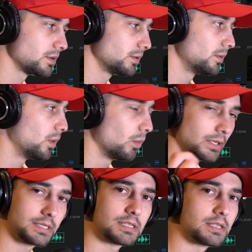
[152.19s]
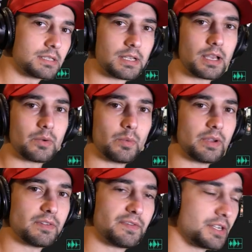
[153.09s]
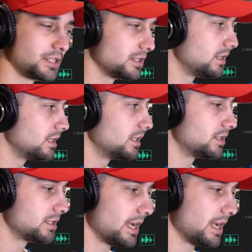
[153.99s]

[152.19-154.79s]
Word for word: so once this is done we've officially just